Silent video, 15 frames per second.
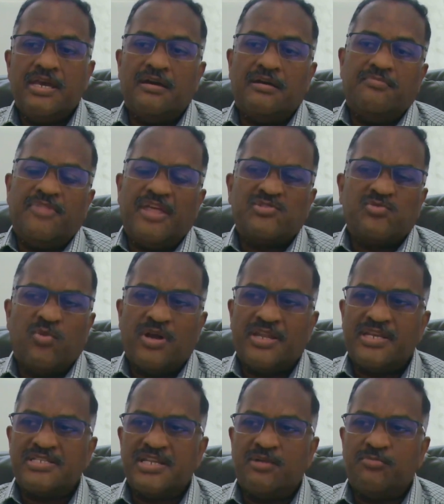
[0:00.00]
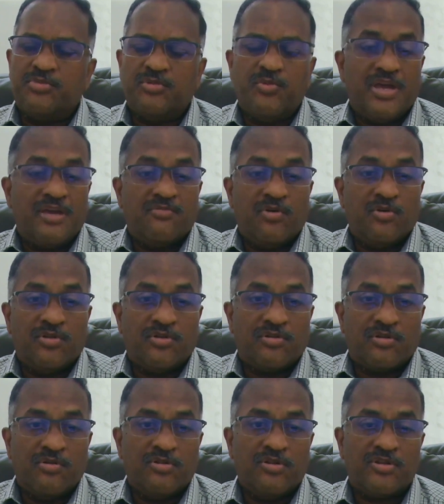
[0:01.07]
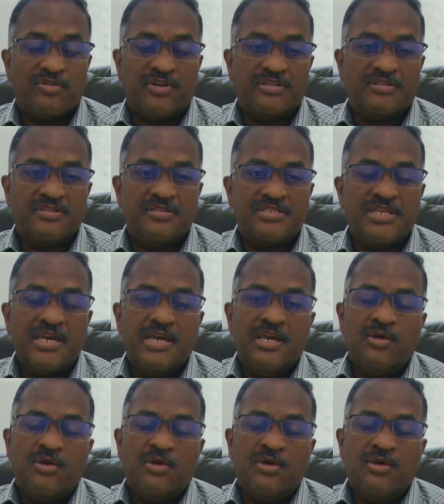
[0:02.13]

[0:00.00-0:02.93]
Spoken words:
That's one example. We have a whole lot of others.